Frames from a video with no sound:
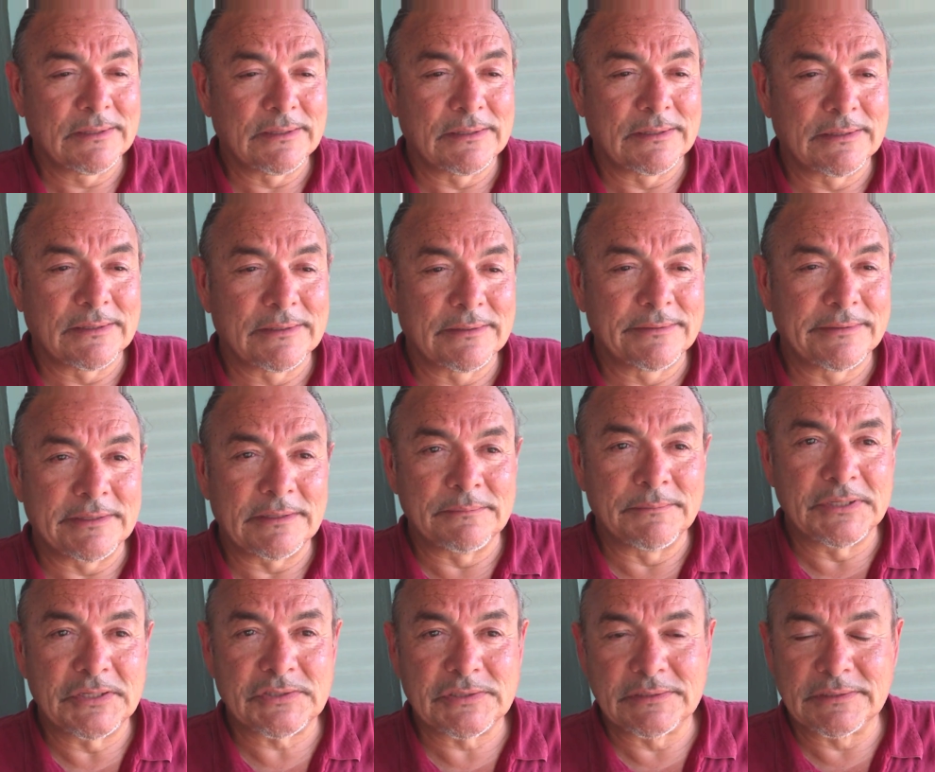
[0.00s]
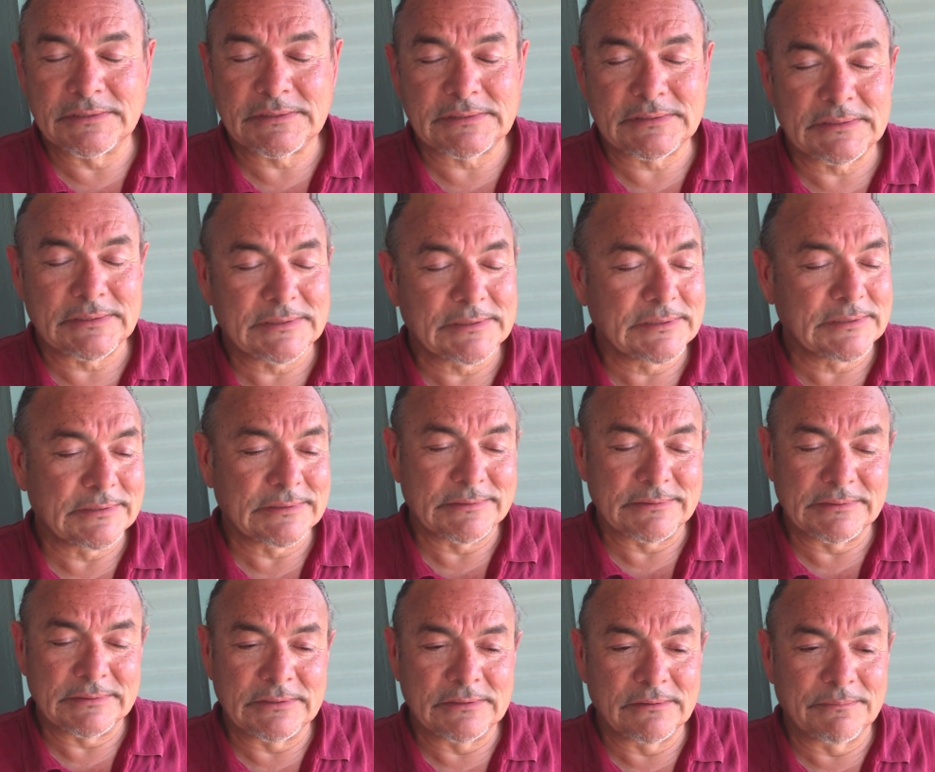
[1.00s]
the admissions,
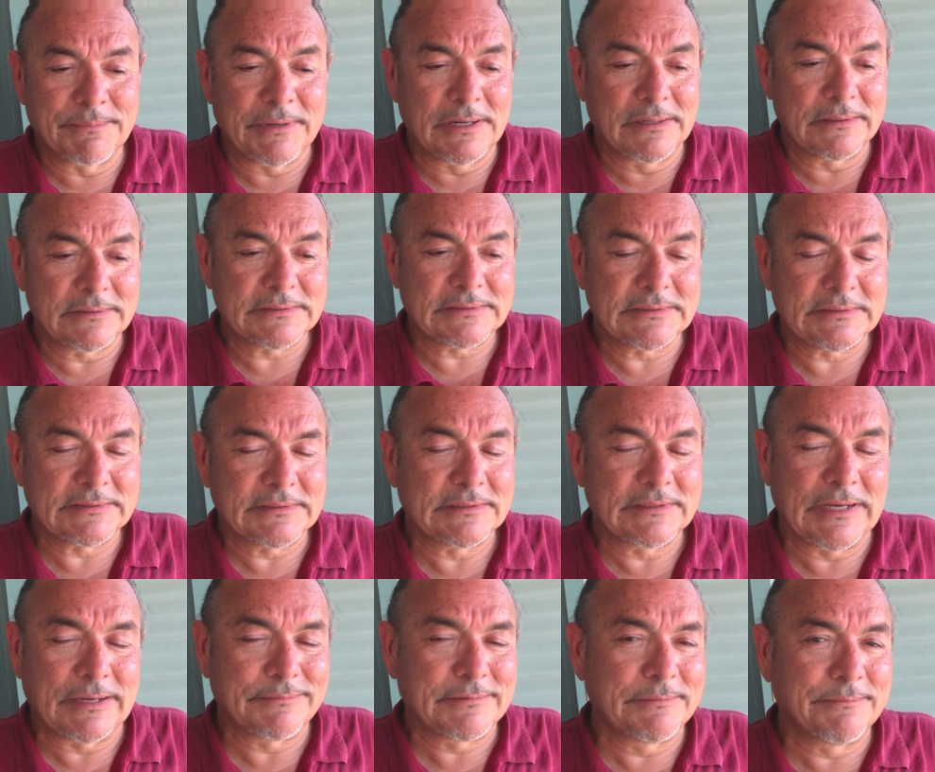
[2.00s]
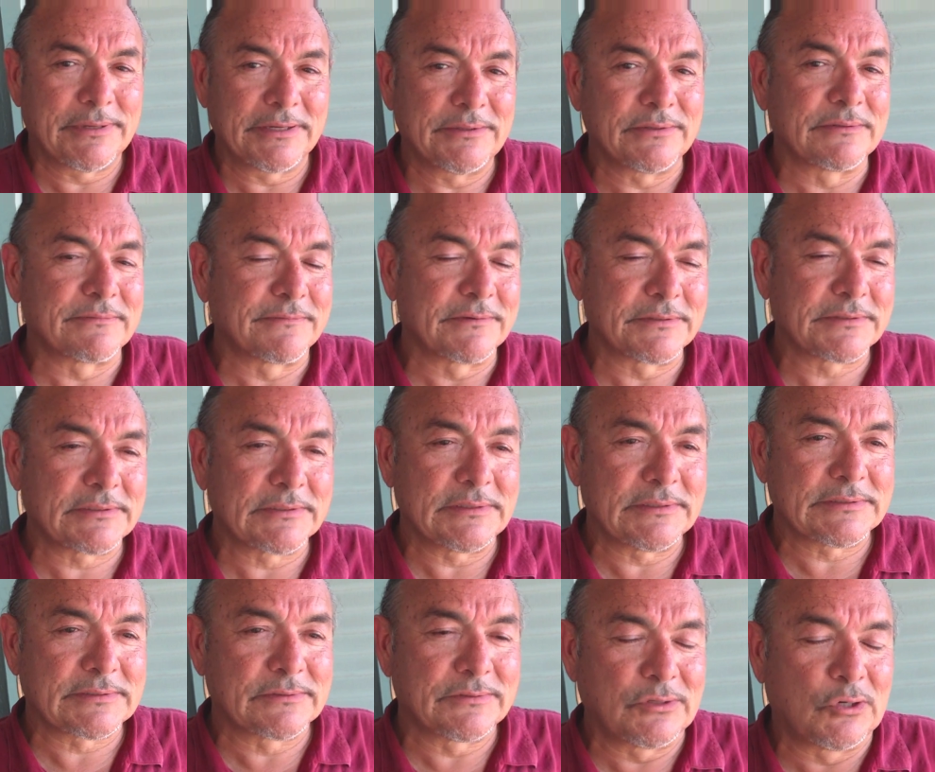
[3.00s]
policies adopted by
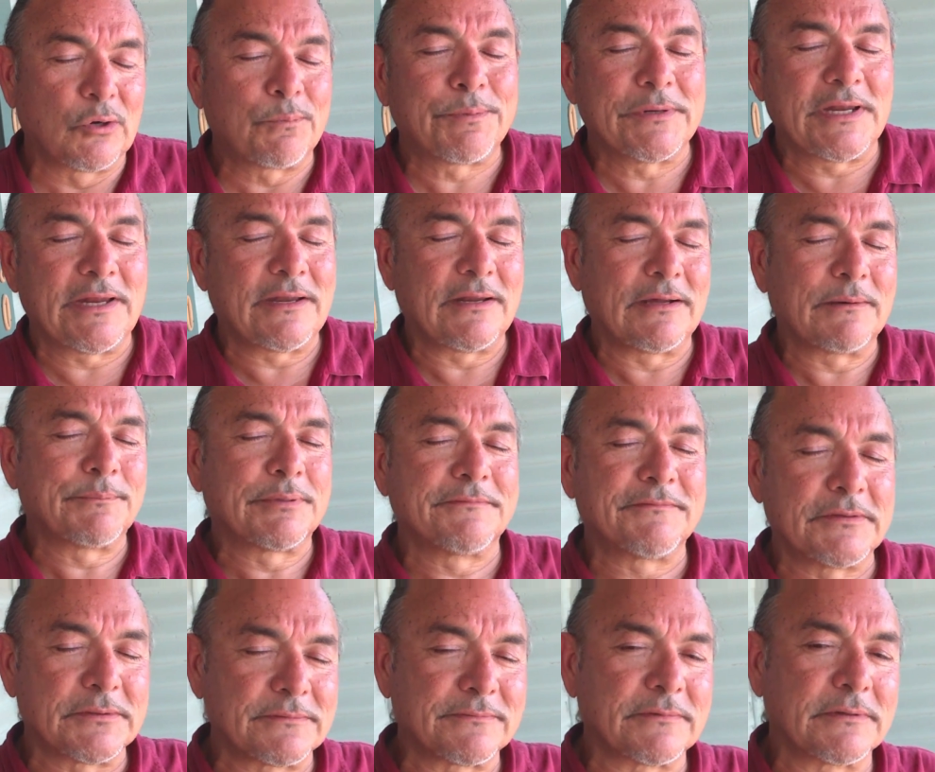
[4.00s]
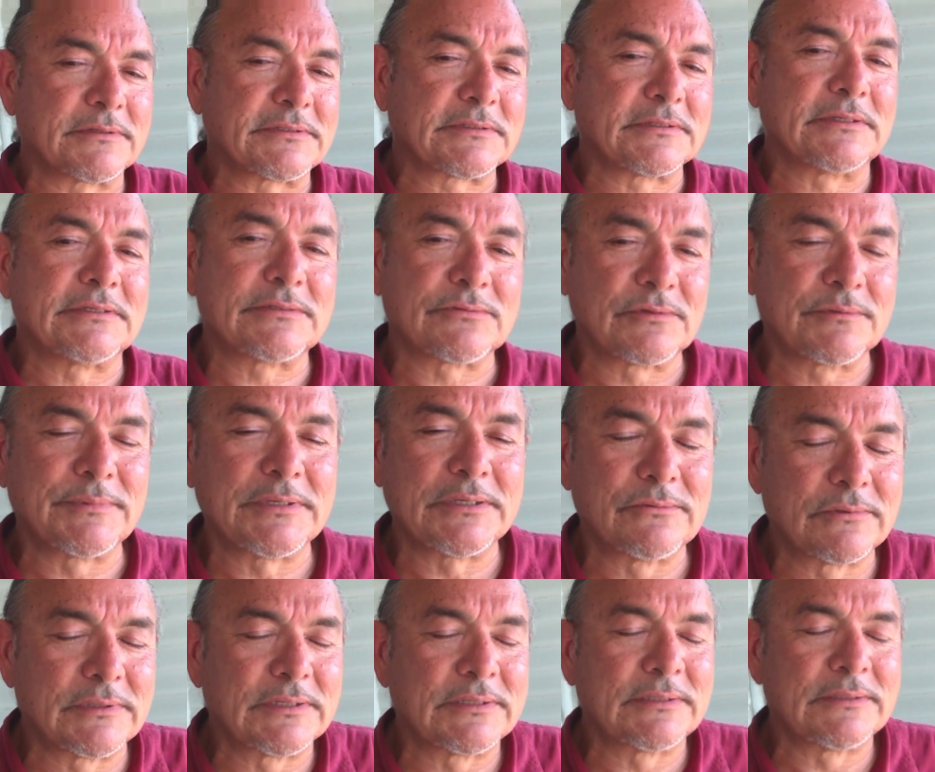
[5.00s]
universities. So the opening up of universities would be
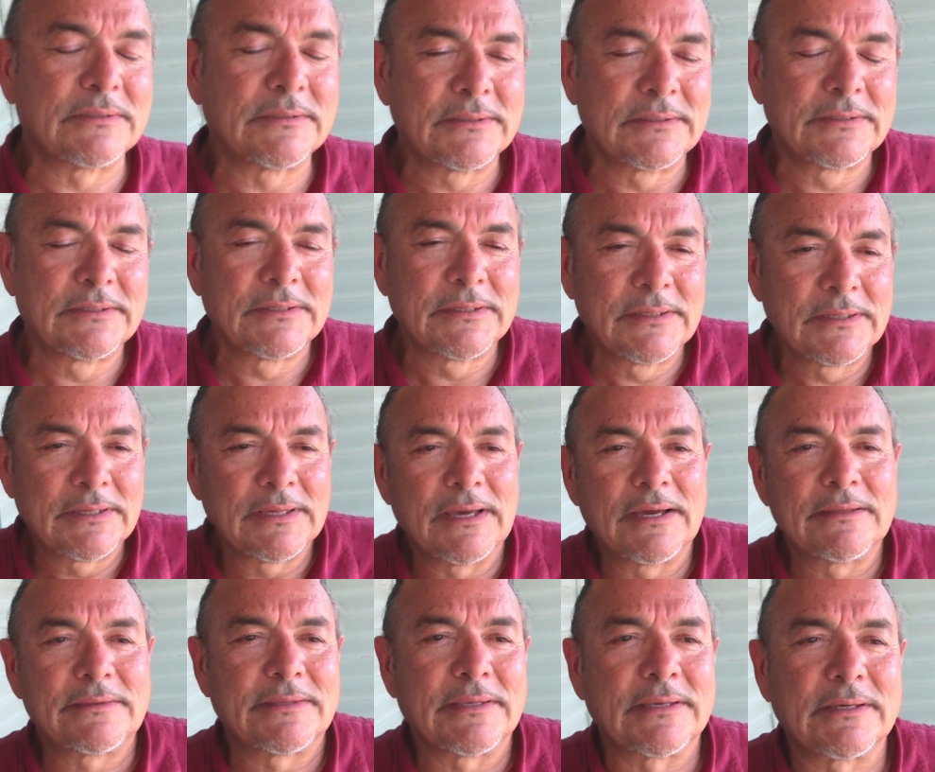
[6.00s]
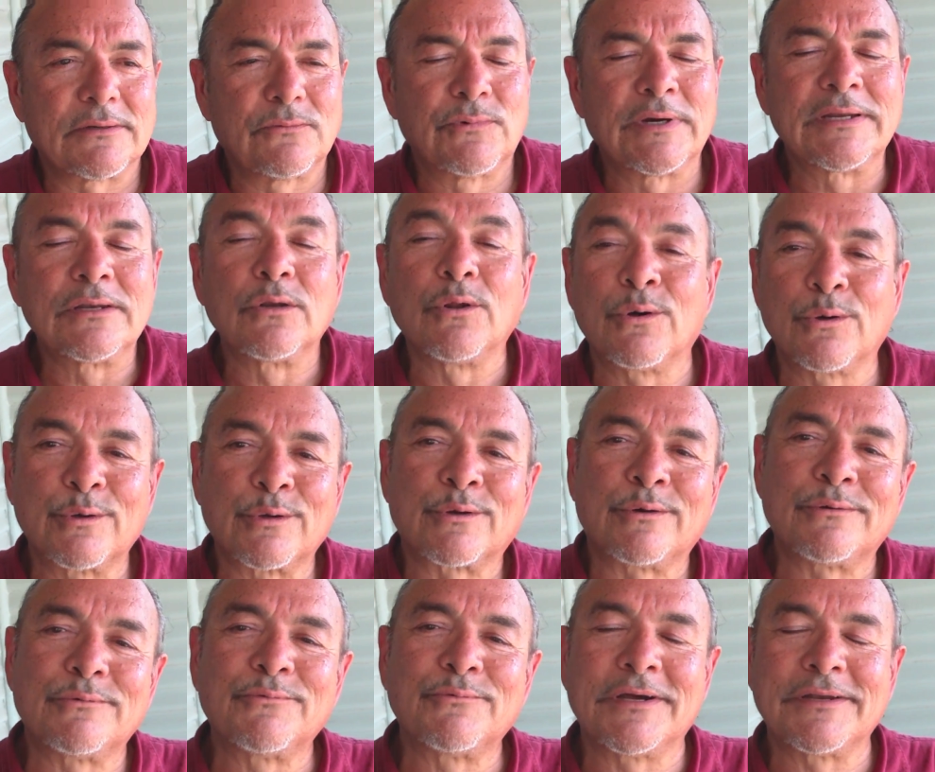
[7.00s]
one
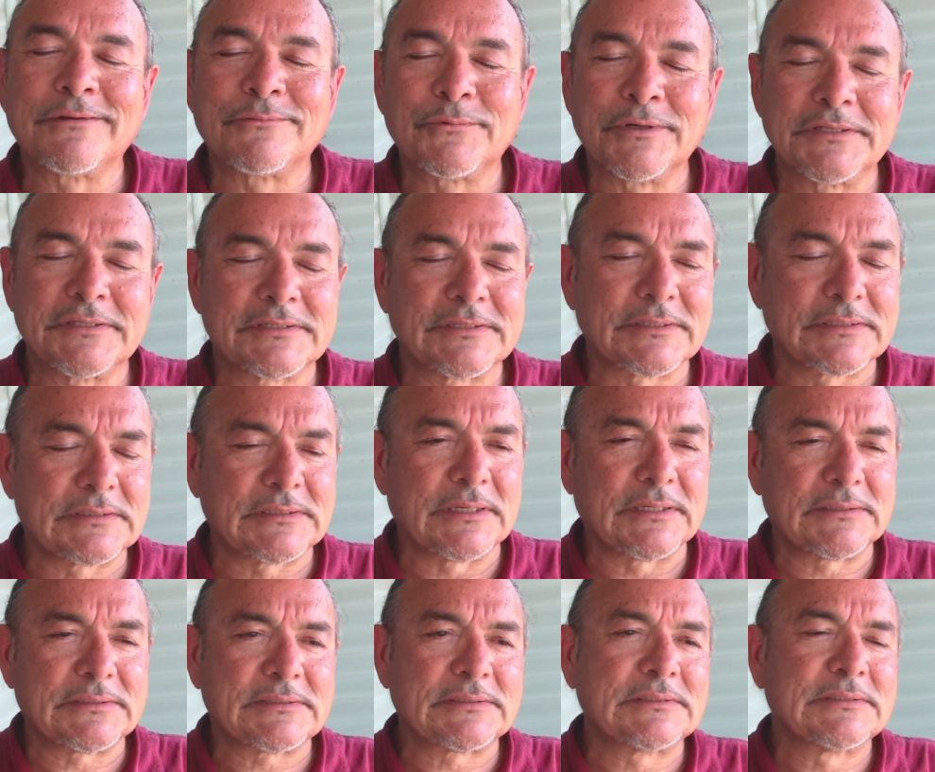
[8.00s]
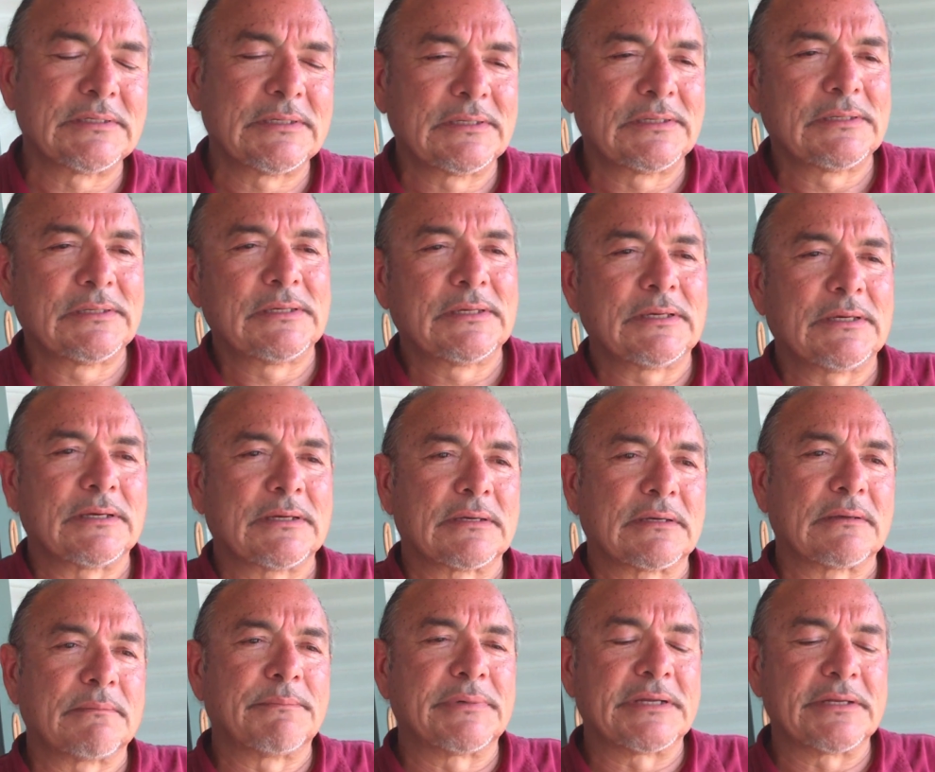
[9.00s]
logro, one success.
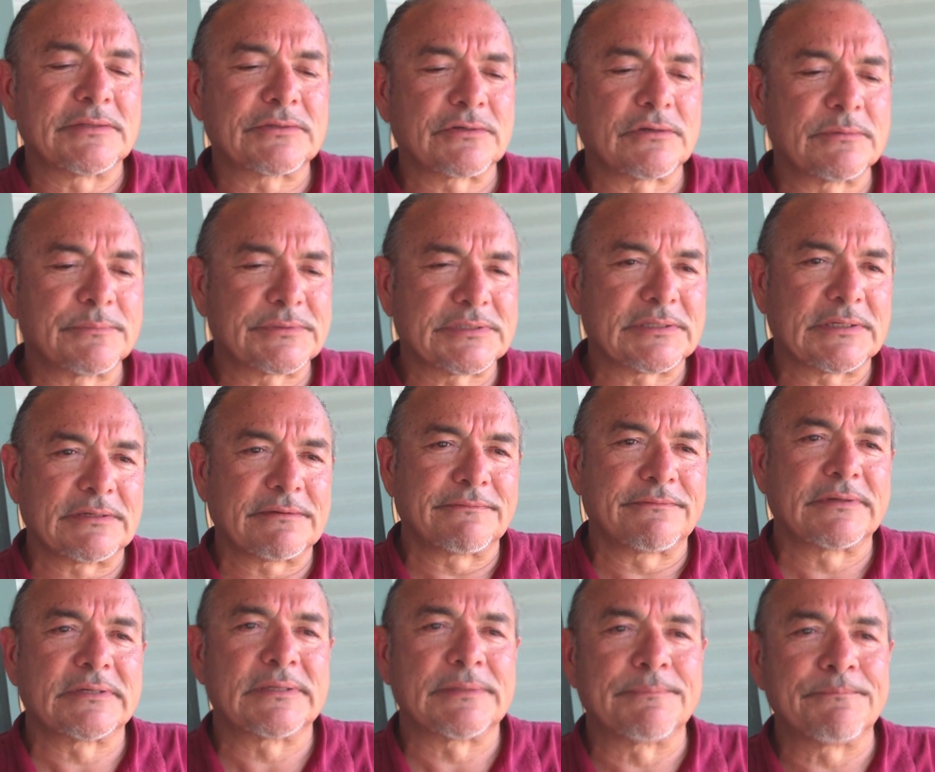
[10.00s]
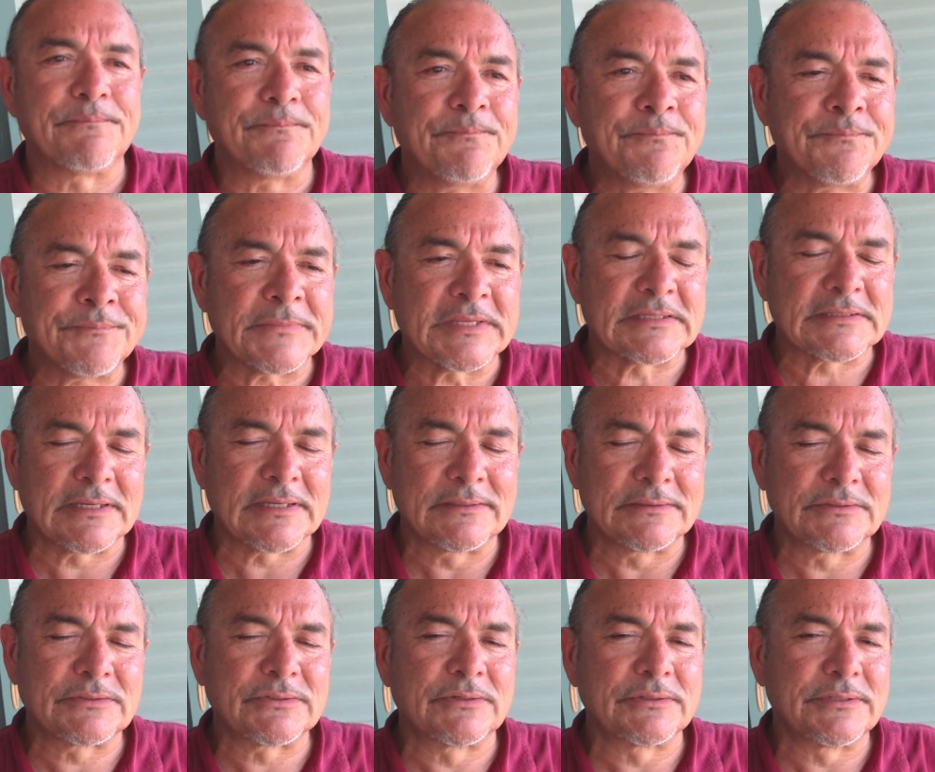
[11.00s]
But in terms of San
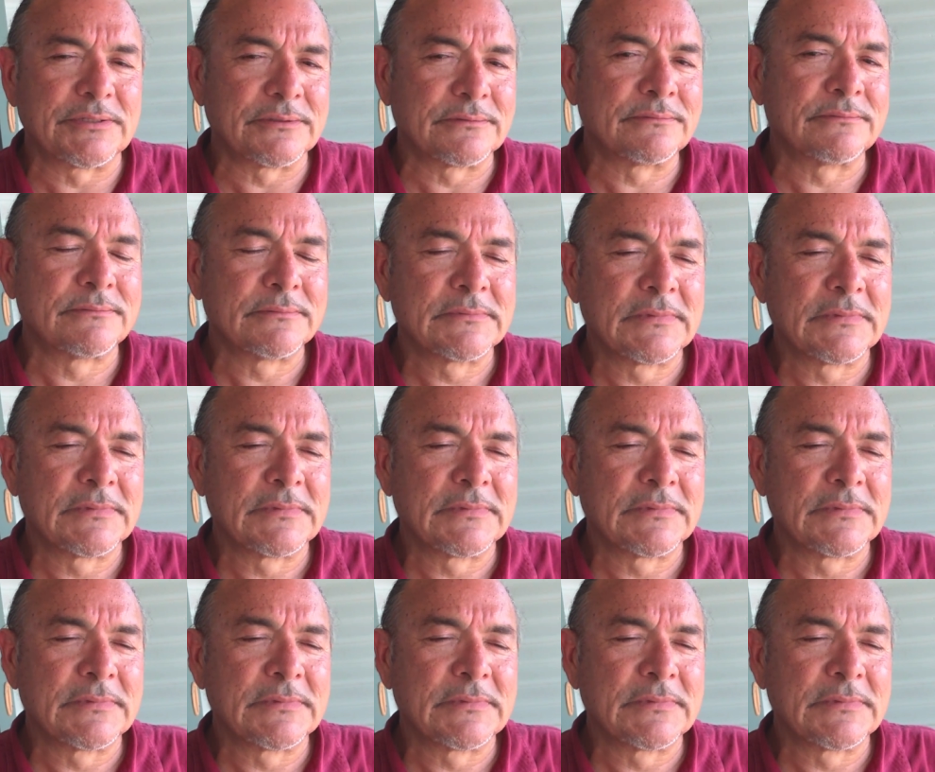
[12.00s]
Antonio,